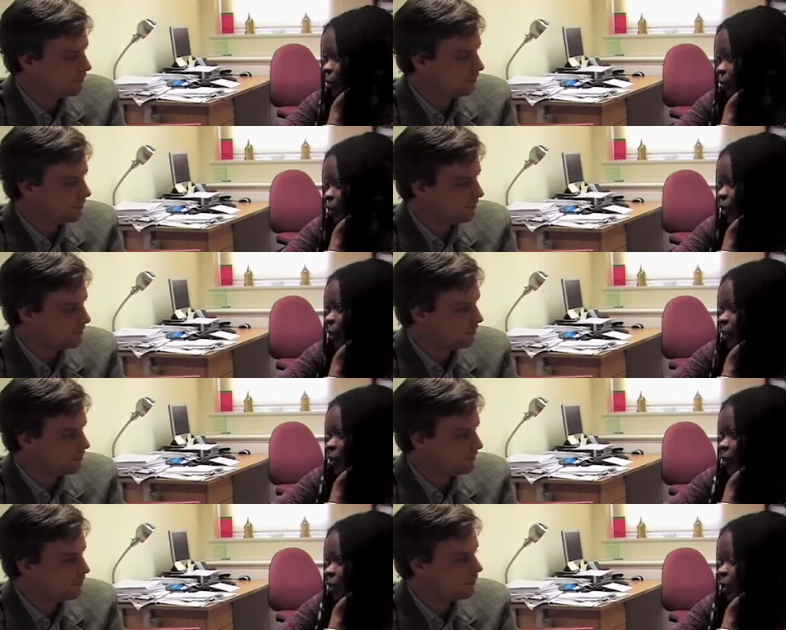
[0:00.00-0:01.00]
Speaker 1: from the
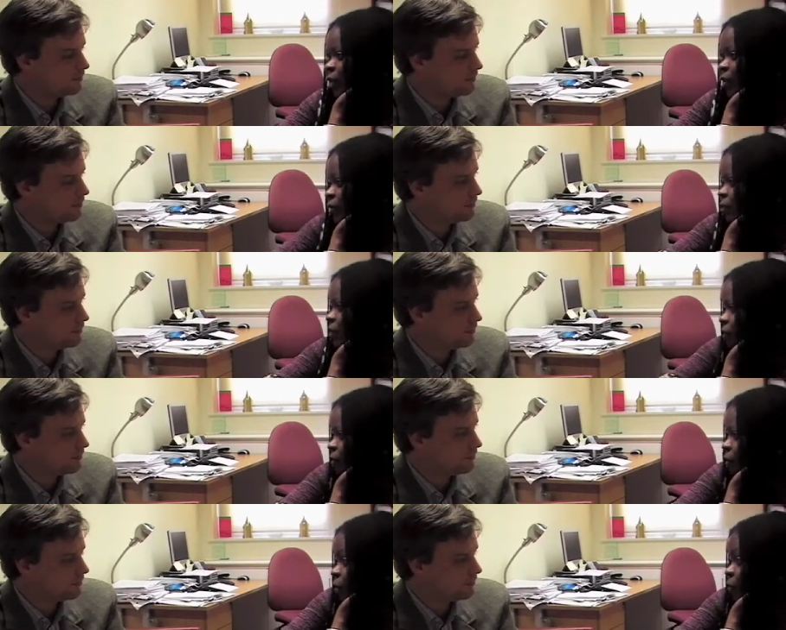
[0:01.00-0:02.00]
Rhodesians and you know
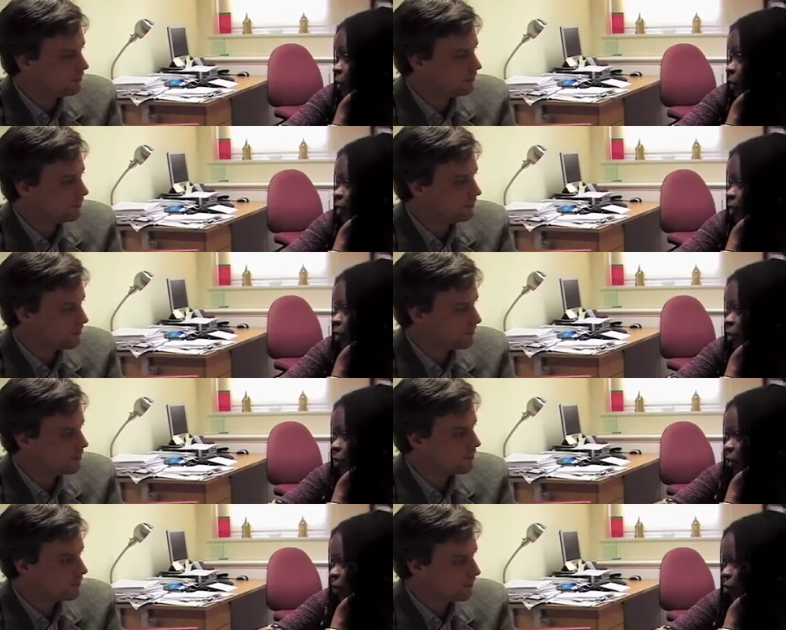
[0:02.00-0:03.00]
from the British,
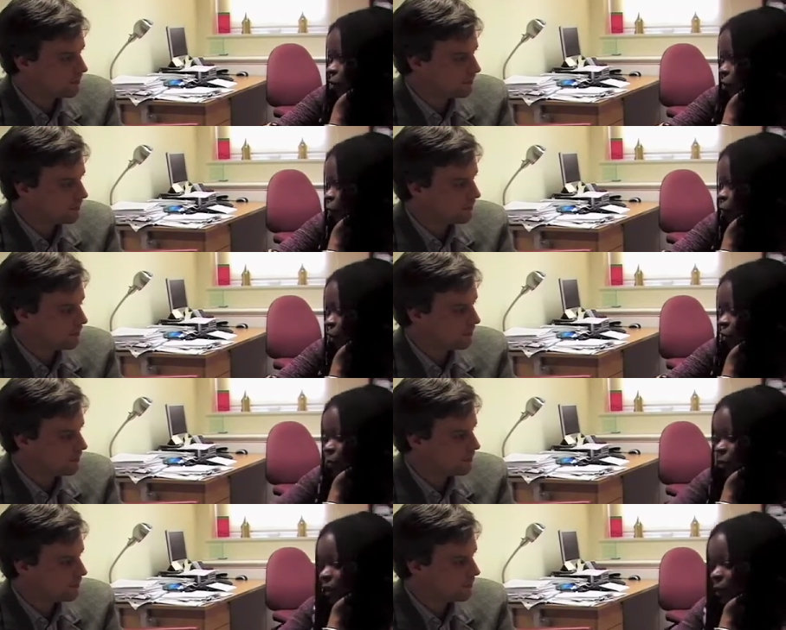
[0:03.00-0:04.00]
you know, because we're part of the
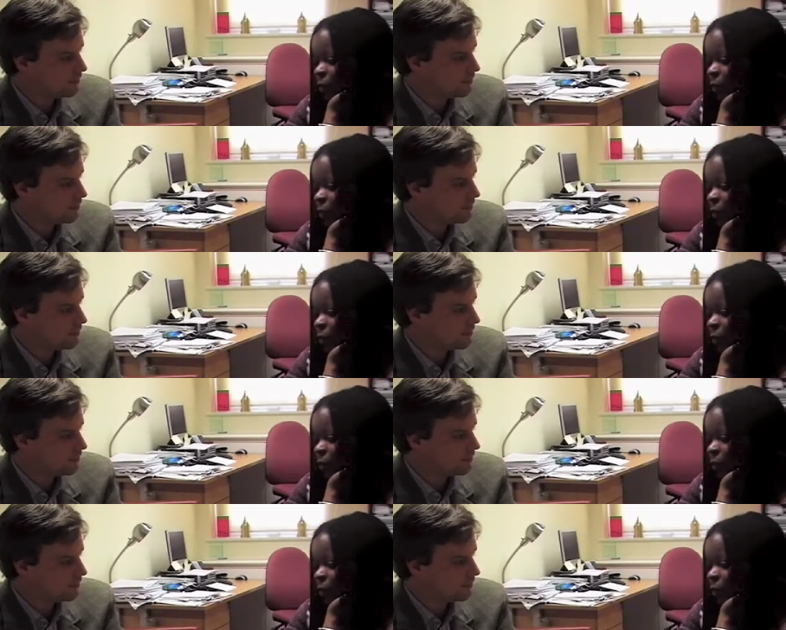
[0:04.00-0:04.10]
British